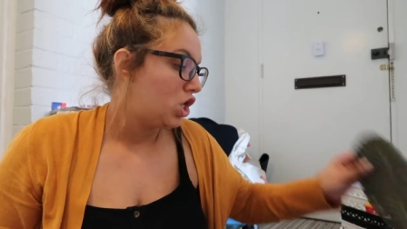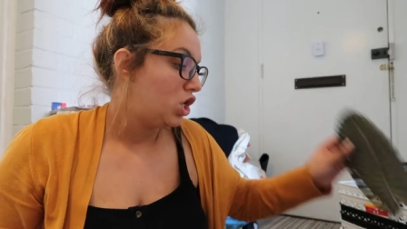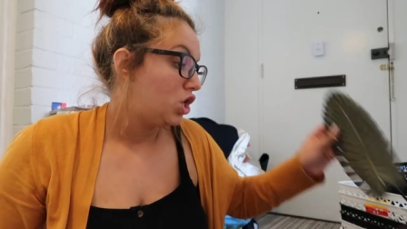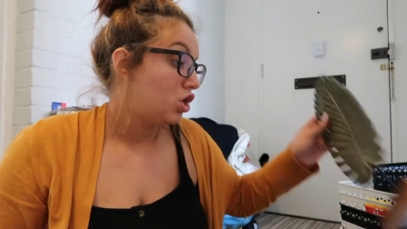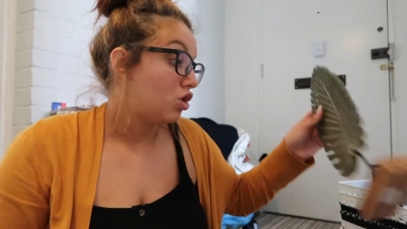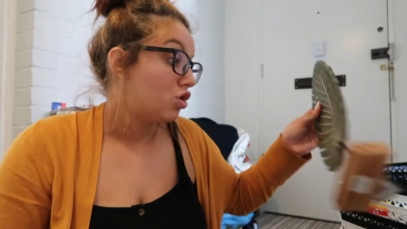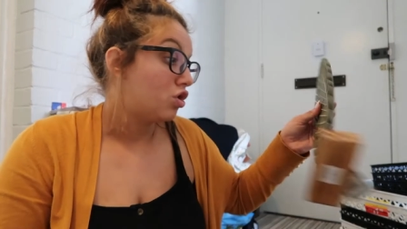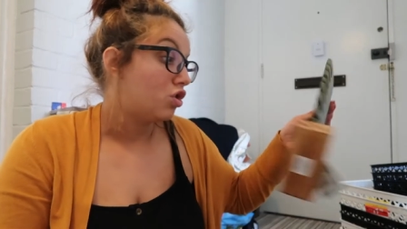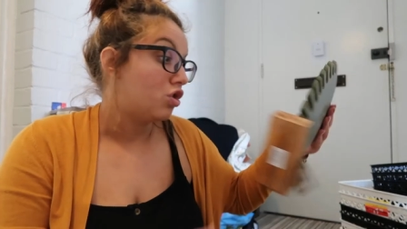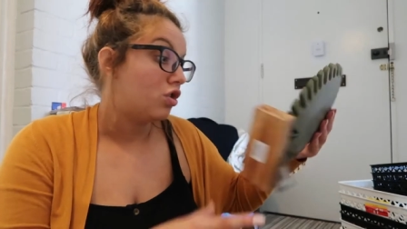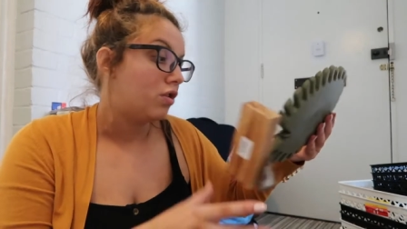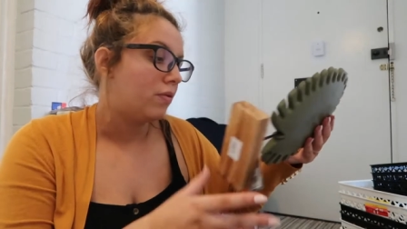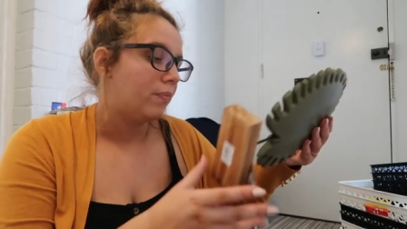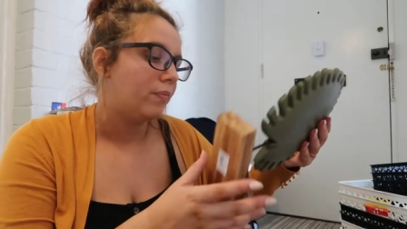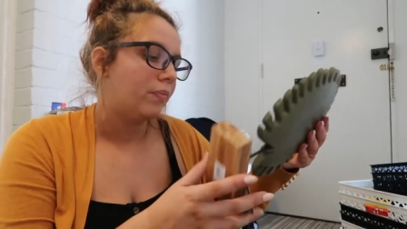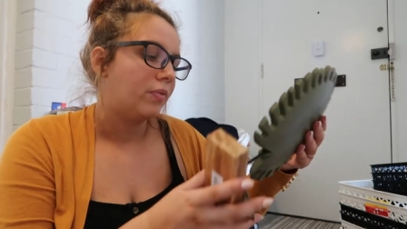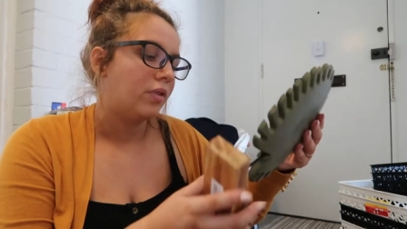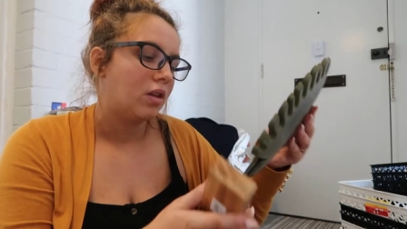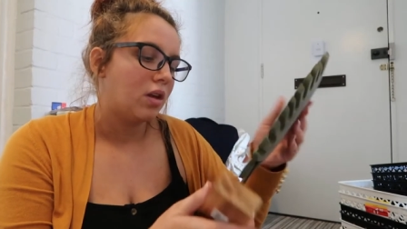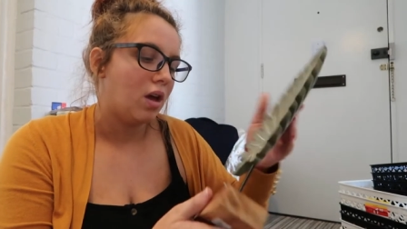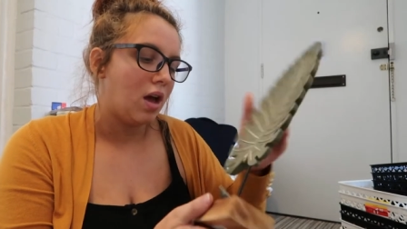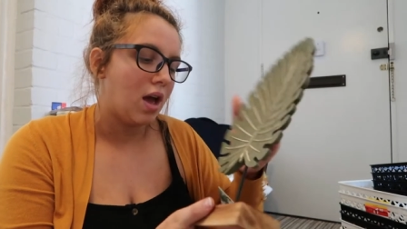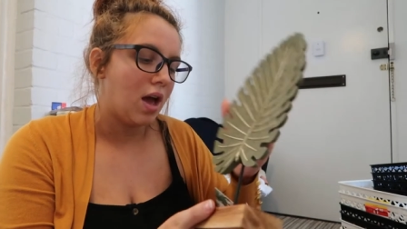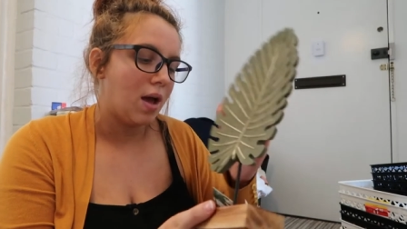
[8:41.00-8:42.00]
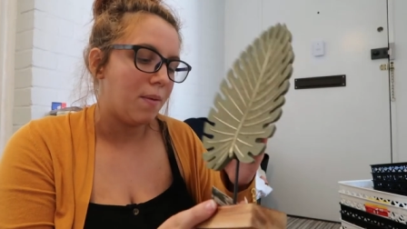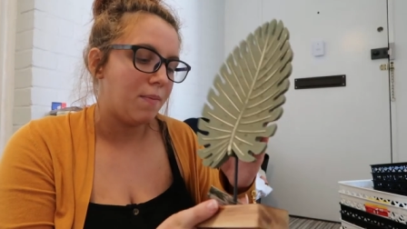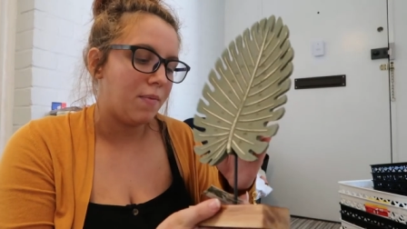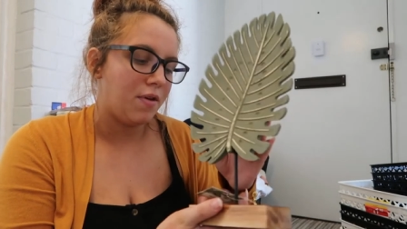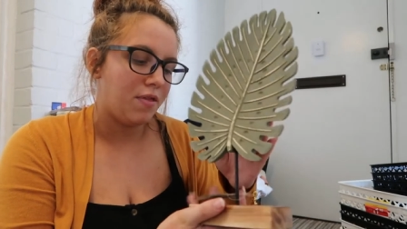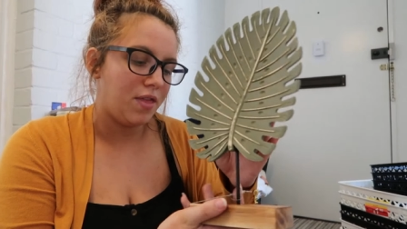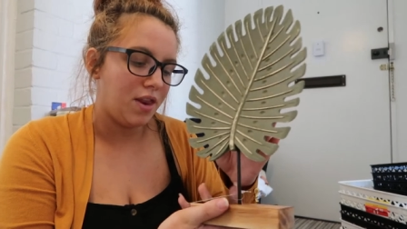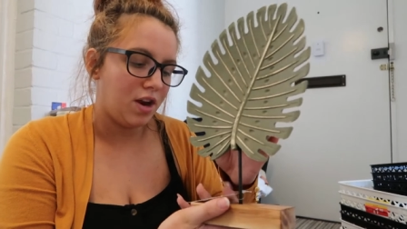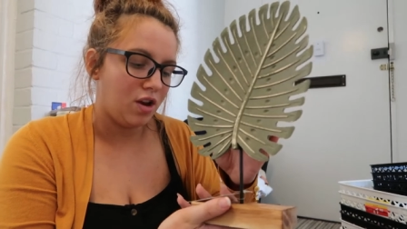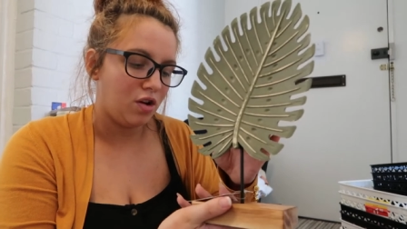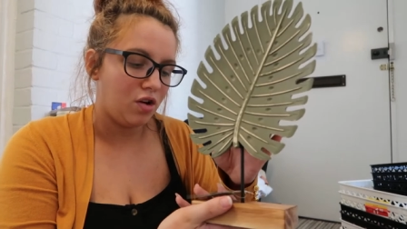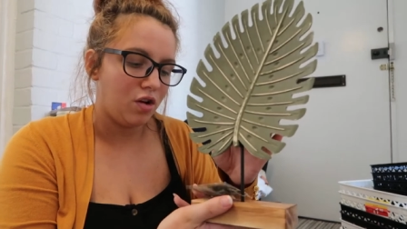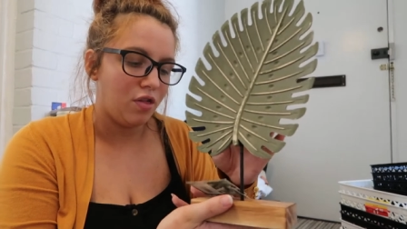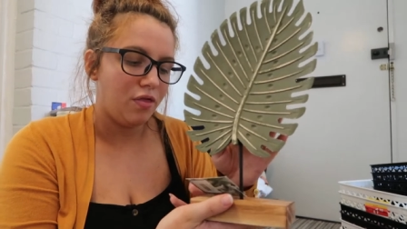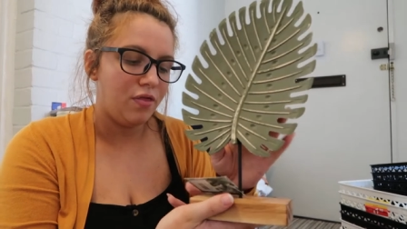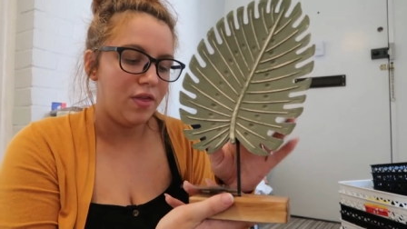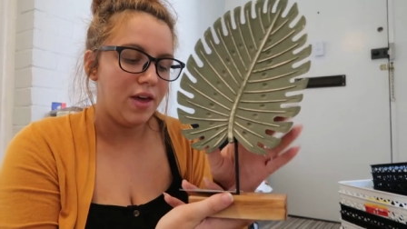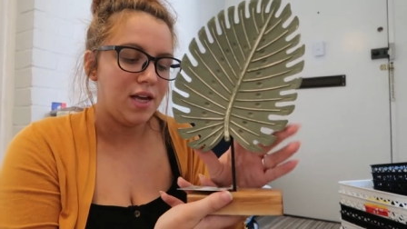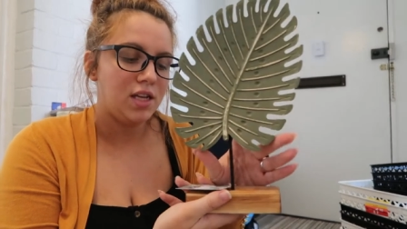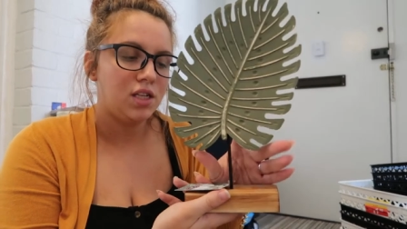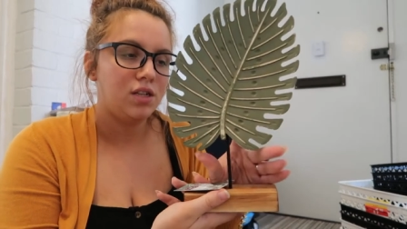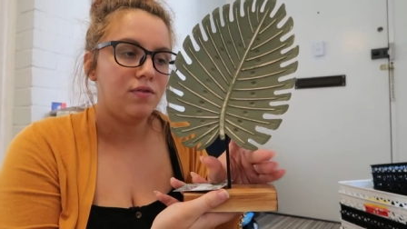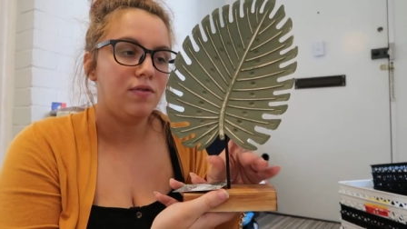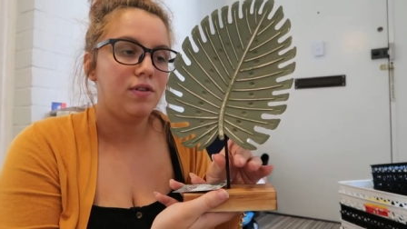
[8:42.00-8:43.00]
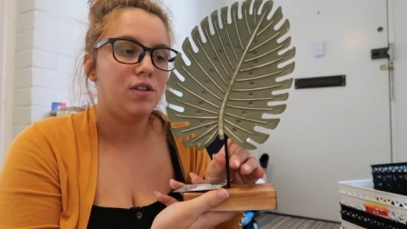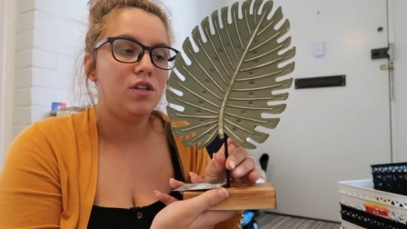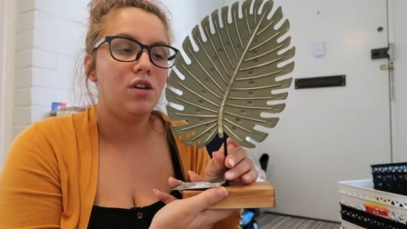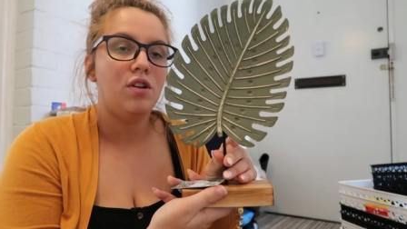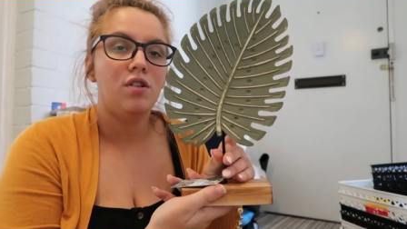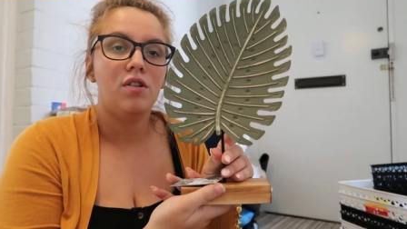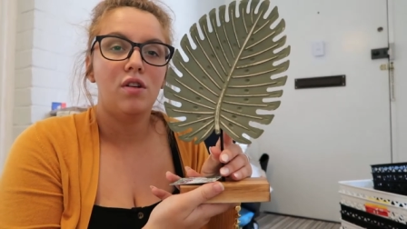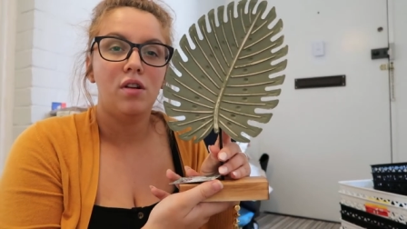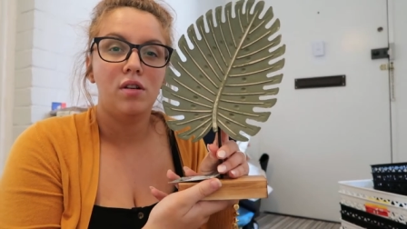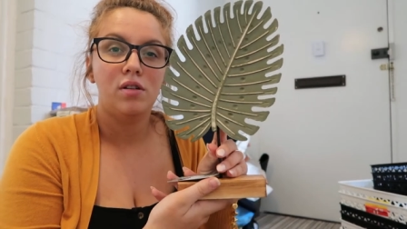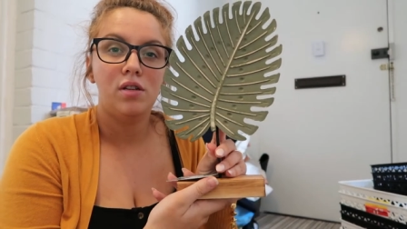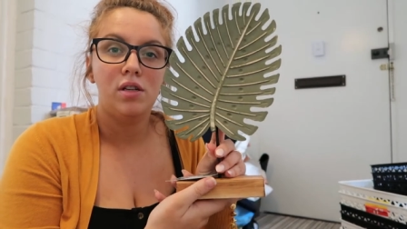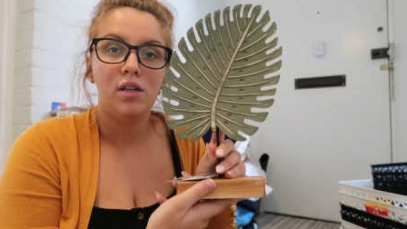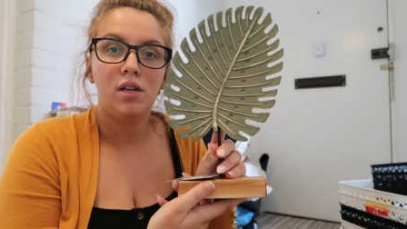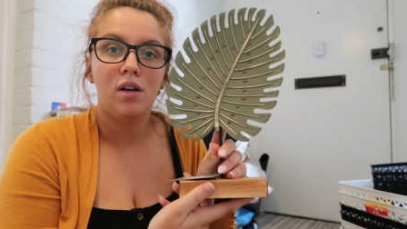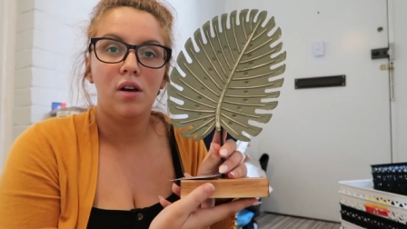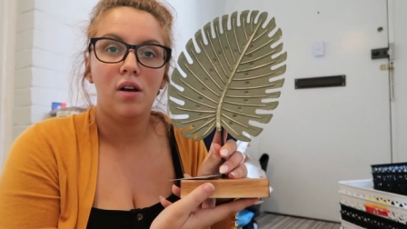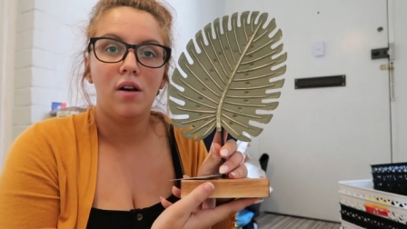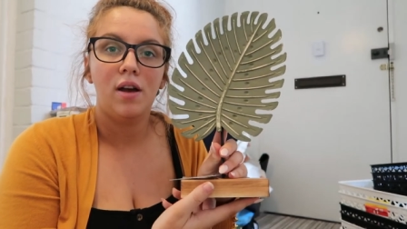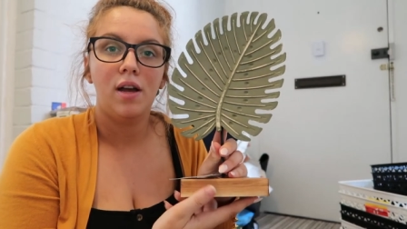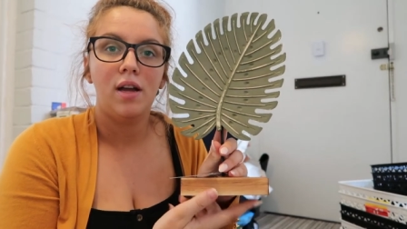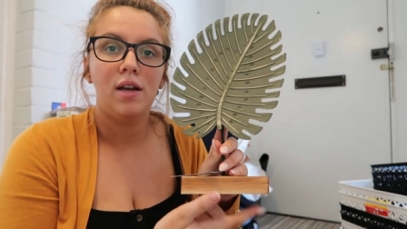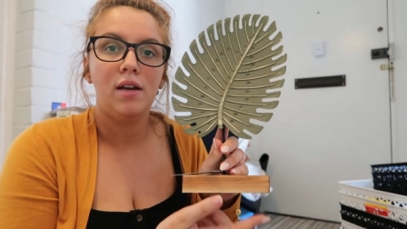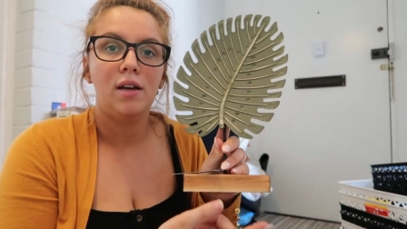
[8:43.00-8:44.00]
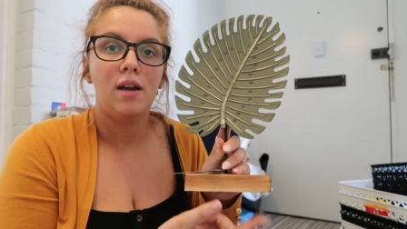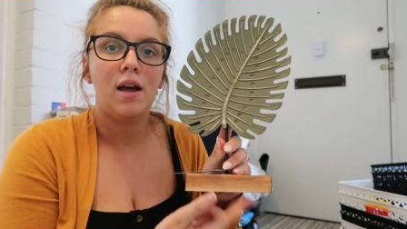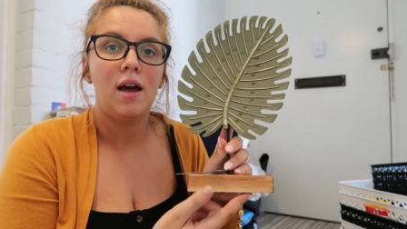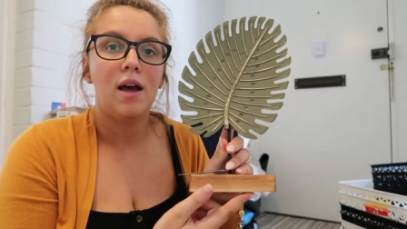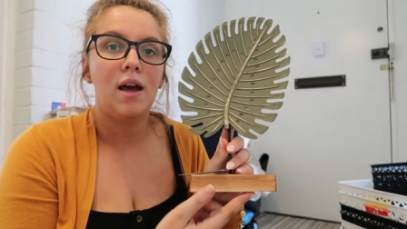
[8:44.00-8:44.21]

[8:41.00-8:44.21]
yeah. Um, then I got this for two ninety nine.